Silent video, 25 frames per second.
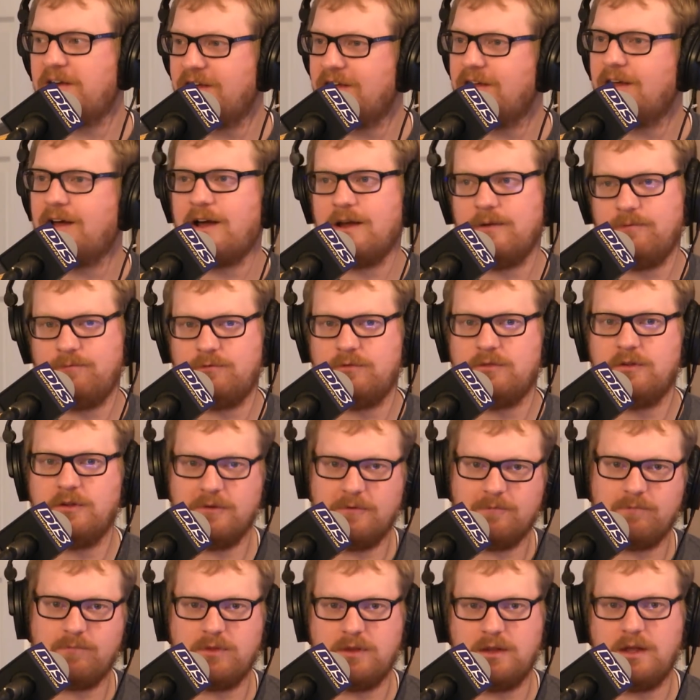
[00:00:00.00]

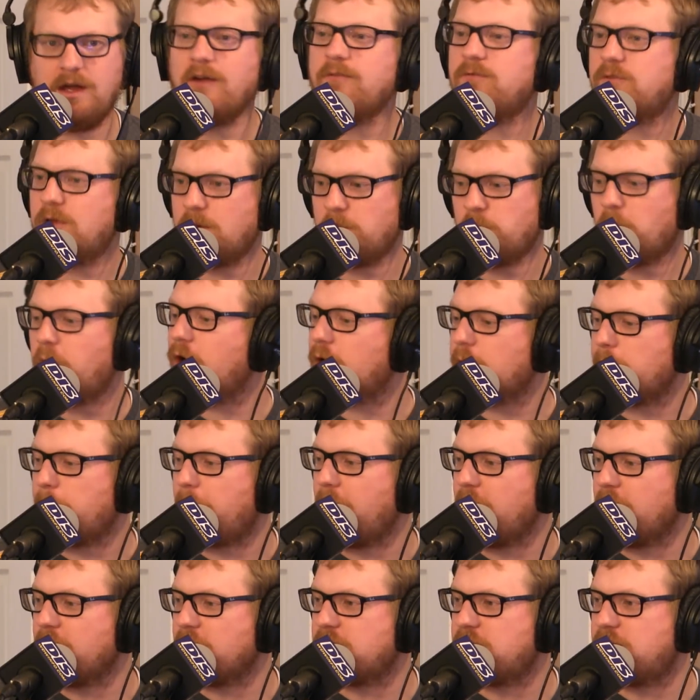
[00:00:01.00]
I've done water
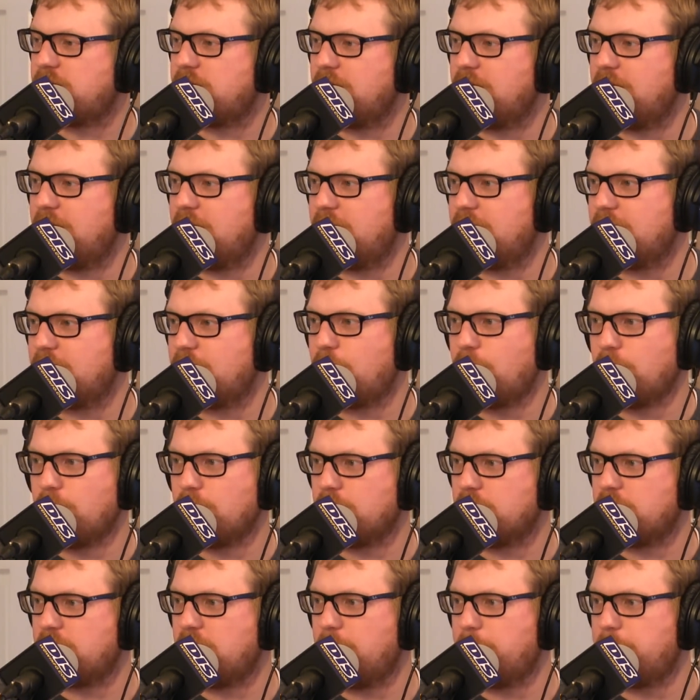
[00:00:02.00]
parks in
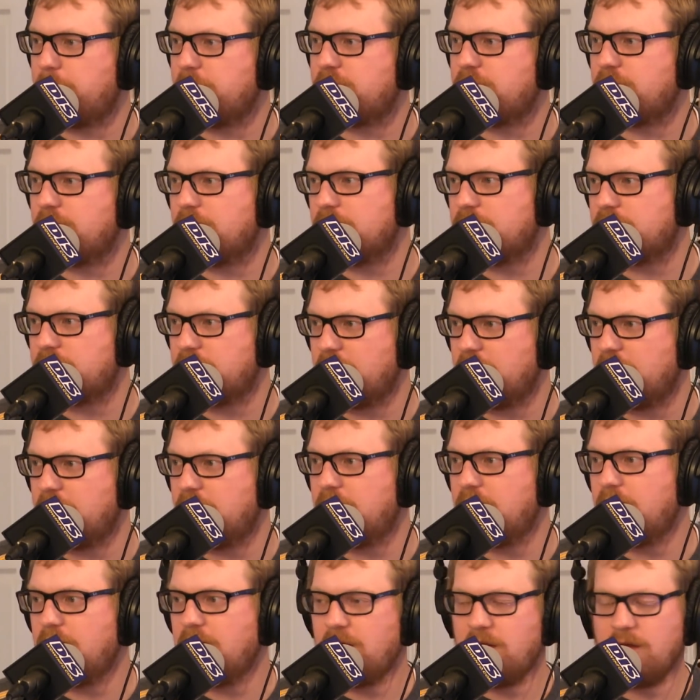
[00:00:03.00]
colder temperatures
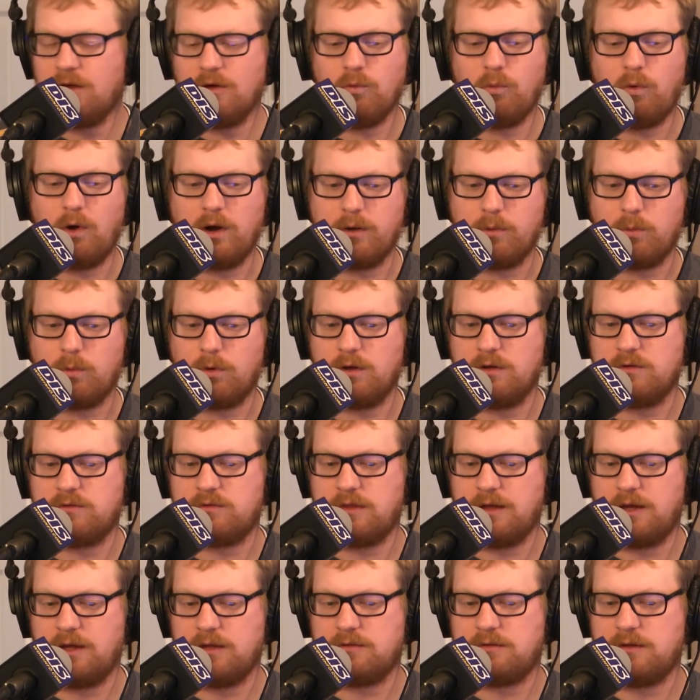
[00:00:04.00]
than what it was
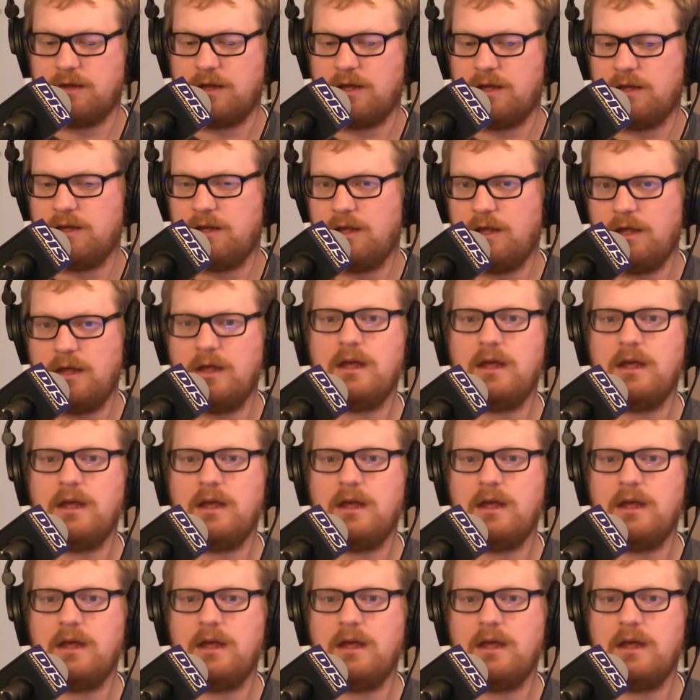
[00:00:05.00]
that day.